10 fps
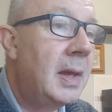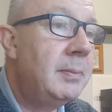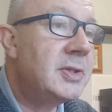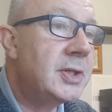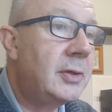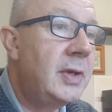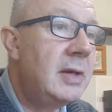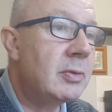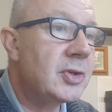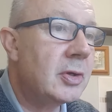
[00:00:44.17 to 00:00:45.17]
Mr. Creed
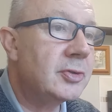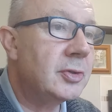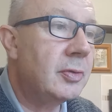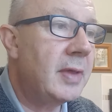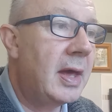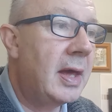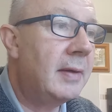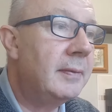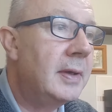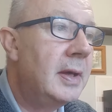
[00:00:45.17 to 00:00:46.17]
was also there.
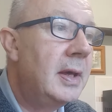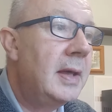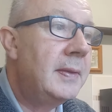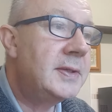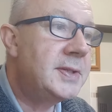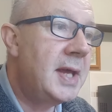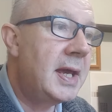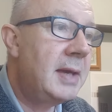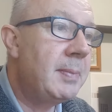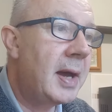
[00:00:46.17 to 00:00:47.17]
This
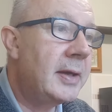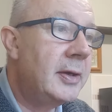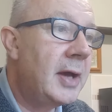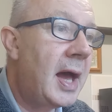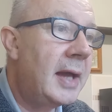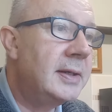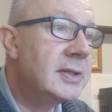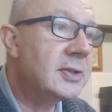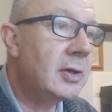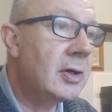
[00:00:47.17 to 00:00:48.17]
day, by her high
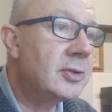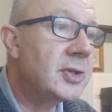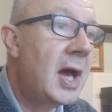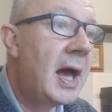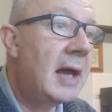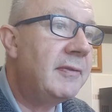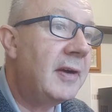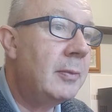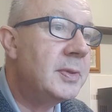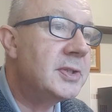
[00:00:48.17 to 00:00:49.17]
discourse, I
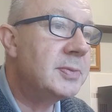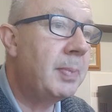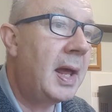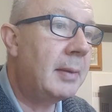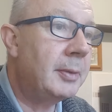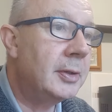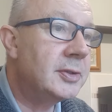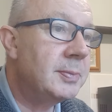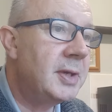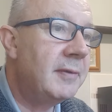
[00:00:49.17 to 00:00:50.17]
found Mrs. Blackburn
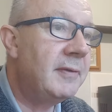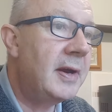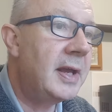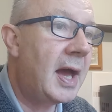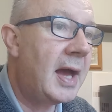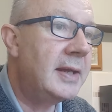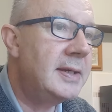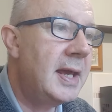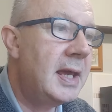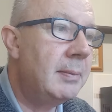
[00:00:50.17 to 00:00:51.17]
to be a very high
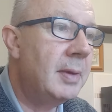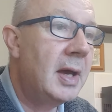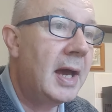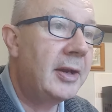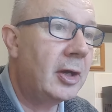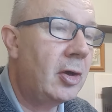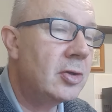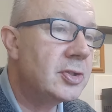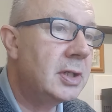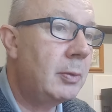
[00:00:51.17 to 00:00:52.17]
dame and a
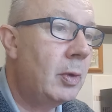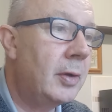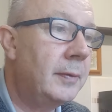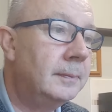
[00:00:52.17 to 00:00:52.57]
costly one.